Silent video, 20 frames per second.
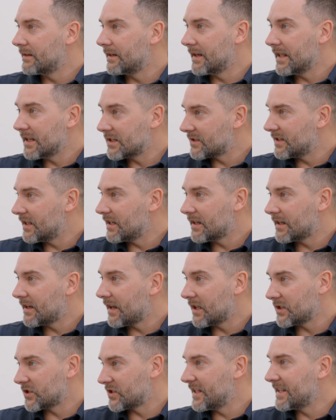listening and
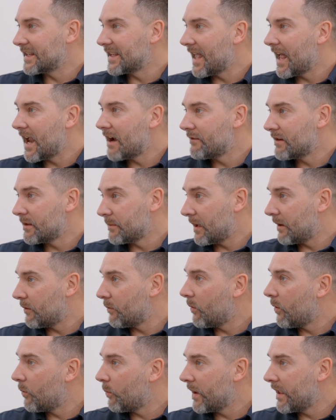actually caring about
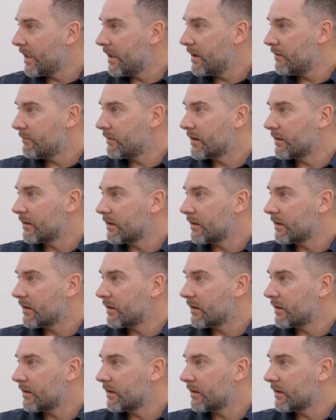what we're hearing.